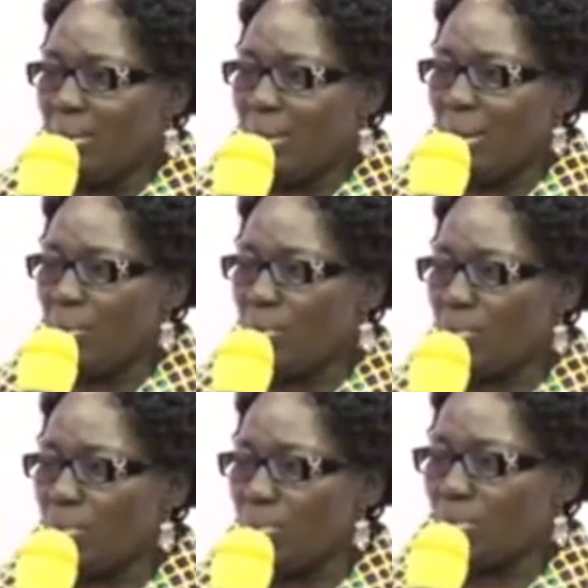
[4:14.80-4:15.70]
and
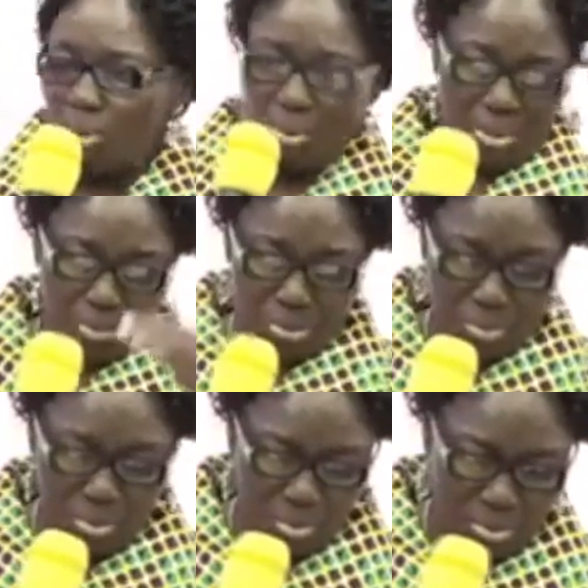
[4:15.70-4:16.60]
also sold them
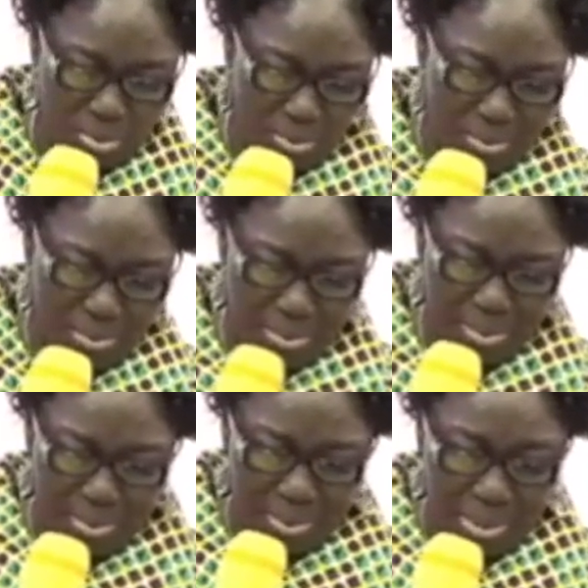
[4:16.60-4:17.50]
to
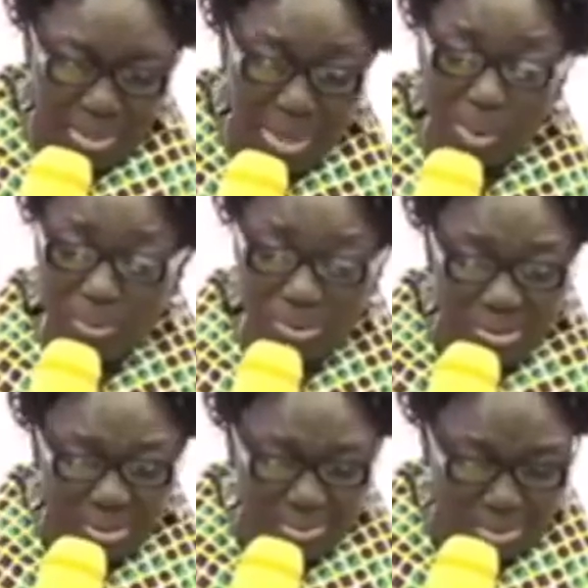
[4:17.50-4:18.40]
the other
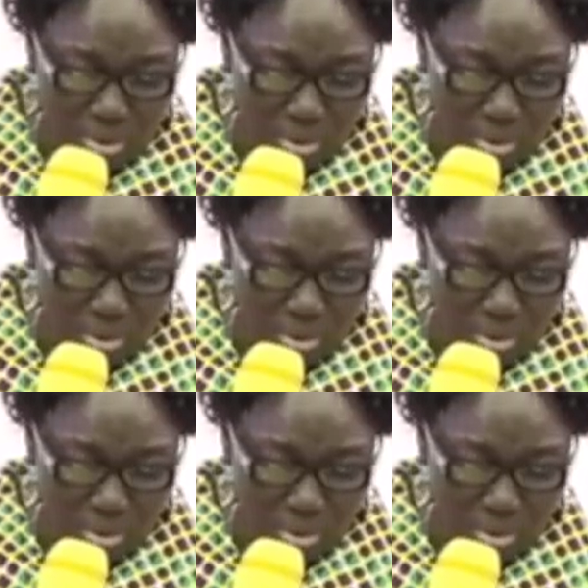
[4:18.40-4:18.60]
Christians in your